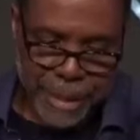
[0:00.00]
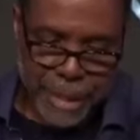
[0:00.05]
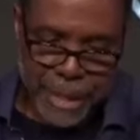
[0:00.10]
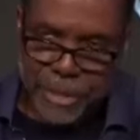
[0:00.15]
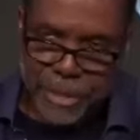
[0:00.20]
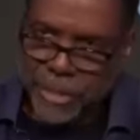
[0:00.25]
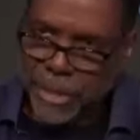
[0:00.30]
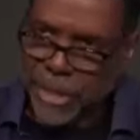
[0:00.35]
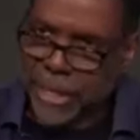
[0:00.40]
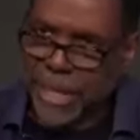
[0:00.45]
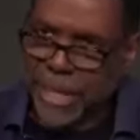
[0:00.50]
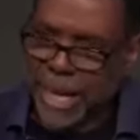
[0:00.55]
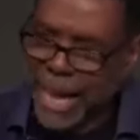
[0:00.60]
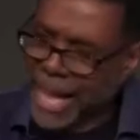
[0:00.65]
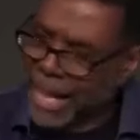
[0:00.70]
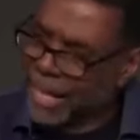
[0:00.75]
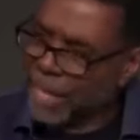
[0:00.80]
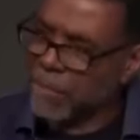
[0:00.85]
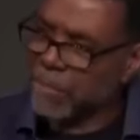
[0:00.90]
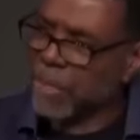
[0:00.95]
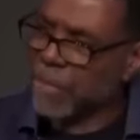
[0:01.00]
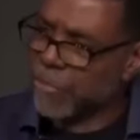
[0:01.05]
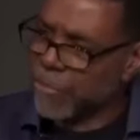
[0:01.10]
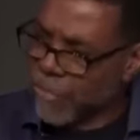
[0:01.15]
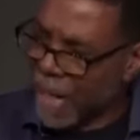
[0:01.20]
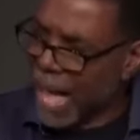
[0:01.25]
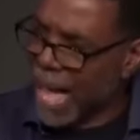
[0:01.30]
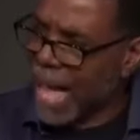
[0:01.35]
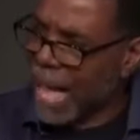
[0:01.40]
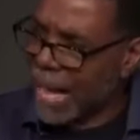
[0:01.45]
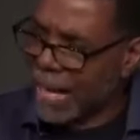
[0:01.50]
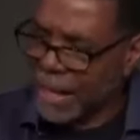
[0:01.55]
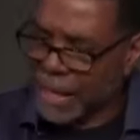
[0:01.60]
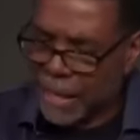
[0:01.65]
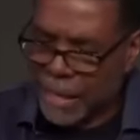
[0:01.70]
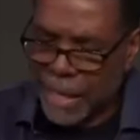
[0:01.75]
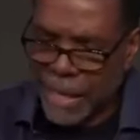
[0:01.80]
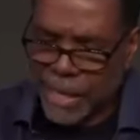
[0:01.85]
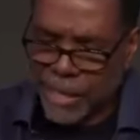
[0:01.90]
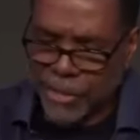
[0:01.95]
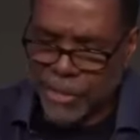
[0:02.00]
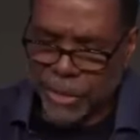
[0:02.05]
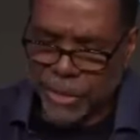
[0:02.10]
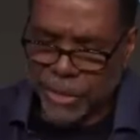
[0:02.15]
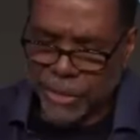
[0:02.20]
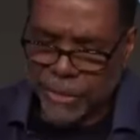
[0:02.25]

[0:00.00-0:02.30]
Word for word: Say that. I am divine in nature.